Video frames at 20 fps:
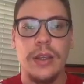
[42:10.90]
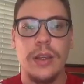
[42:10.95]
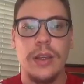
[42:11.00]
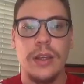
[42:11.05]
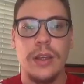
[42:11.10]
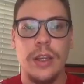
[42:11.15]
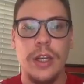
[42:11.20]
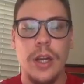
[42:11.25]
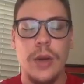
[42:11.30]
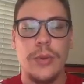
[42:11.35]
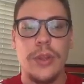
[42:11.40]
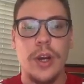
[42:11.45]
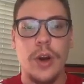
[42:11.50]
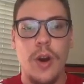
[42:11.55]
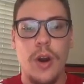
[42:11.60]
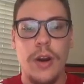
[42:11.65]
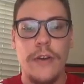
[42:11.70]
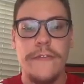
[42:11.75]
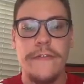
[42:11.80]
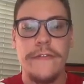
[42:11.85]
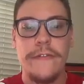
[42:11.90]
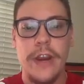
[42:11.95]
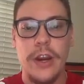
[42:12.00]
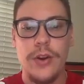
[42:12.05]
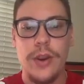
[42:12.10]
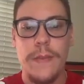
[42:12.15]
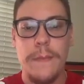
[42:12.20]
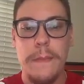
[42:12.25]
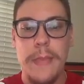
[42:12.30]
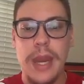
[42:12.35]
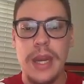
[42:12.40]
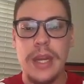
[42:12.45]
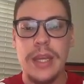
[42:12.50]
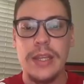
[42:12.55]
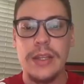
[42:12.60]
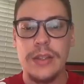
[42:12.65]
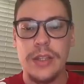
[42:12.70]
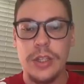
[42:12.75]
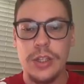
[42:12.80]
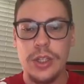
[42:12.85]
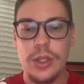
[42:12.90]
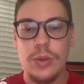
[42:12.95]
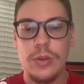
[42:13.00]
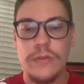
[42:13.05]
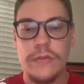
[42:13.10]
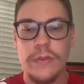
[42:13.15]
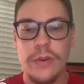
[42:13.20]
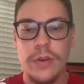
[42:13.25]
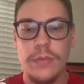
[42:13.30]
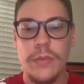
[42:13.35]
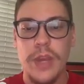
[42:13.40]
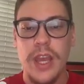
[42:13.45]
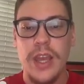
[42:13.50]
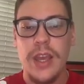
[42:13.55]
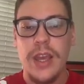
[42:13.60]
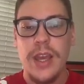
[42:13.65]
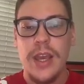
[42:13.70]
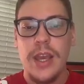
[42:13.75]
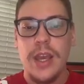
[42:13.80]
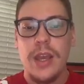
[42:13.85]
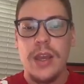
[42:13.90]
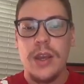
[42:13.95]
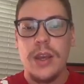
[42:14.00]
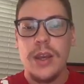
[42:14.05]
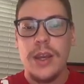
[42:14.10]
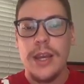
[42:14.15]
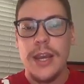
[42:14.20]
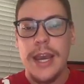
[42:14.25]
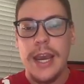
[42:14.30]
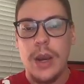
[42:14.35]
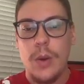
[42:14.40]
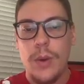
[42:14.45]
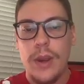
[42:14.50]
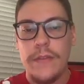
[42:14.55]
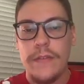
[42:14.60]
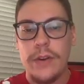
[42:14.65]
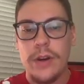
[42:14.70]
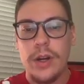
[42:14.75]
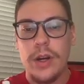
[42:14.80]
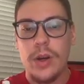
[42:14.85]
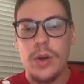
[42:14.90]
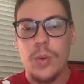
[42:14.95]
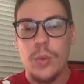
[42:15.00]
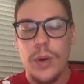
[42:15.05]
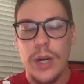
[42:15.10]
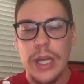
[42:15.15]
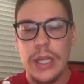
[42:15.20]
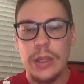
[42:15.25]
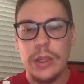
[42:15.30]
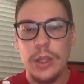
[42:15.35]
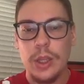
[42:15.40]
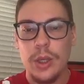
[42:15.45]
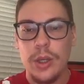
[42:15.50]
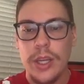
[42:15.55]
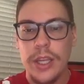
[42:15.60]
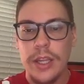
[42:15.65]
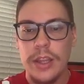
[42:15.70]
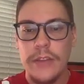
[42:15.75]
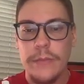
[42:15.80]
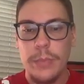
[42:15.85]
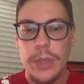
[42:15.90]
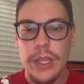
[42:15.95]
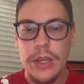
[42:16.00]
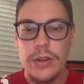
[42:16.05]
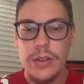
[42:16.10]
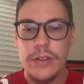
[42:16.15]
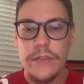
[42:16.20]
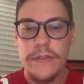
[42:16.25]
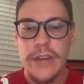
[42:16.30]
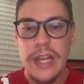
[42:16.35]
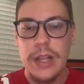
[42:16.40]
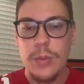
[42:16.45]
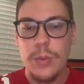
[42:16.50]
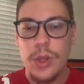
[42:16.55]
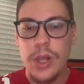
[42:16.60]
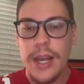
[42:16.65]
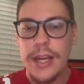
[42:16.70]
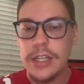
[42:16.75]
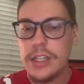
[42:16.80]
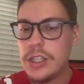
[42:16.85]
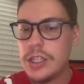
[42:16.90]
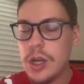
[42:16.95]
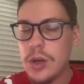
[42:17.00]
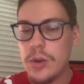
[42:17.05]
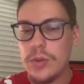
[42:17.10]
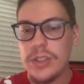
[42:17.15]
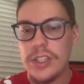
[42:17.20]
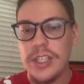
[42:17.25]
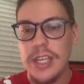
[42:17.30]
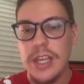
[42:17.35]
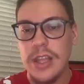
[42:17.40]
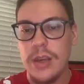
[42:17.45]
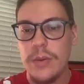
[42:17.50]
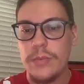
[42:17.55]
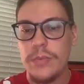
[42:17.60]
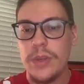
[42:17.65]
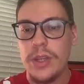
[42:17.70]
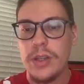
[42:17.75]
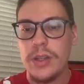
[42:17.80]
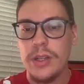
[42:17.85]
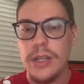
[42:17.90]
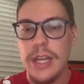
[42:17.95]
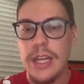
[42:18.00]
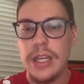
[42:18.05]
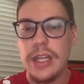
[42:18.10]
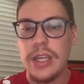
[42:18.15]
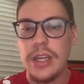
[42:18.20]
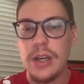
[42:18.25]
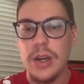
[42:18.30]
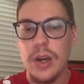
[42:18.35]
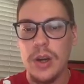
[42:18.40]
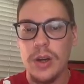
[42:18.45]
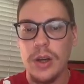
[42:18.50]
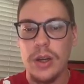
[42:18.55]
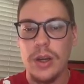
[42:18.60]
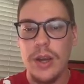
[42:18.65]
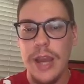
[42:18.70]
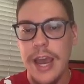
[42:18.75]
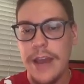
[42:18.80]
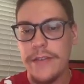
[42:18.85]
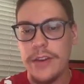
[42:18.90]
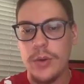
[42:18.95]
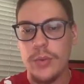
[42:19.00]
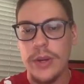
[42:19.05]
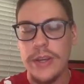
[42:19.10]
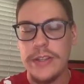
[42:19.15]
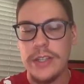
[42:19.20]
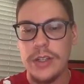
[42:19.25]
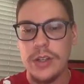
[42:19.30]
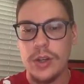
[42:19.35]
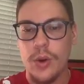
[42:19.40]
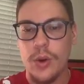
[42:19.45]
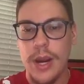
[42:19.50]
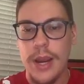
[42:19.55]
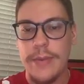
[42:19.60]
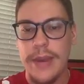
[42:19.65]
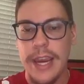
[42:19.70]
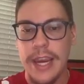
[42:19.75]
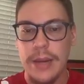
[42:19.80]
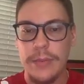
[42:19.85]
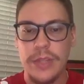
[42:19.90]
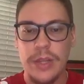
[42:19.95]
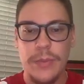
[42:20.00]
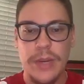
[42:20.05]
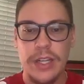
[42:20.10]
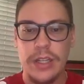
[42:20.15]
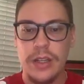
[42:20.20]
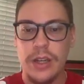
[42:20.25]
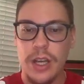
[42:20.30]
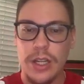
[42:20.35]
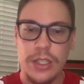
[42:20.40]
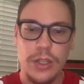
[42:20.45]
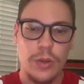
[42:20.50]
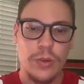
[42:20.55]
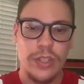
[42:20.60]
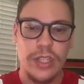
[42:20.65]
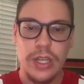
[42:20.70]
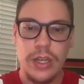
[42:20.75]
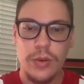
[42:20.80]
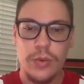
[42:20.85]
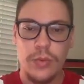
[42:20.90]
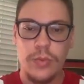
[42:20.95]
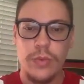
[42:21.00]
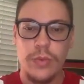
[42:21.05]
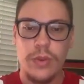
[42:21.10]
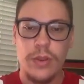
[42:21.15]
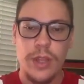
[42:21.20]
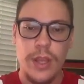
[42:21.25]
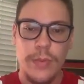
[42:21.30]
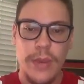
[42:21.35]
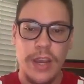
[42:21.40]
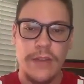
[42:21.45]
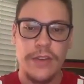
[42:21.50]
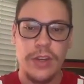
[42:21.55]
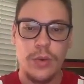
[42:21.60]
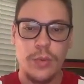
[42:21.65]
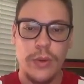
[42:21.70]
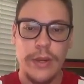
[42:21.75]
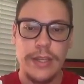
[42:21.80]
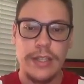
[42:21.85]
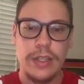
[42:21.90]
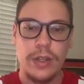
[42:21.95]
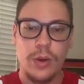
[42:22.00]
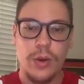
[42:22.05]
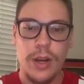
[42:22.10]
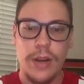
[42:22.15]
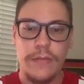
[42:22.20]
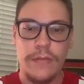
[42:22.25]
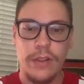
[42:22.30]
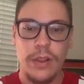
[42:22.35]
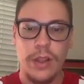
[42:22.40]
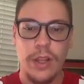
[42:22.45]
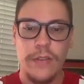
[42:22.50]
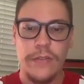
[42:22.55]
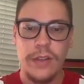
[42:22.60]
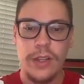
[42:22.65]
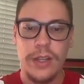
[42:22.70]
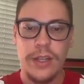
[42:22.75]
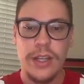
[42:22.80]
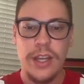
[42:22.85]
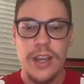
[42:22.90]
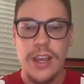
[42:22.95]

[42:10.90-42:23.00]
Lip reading: you know, there aren't very many to choose from. However, when I look at the players available, I don't see them needing or having a reason to grab Hampton. I don't see them having a reason to grab Loveland.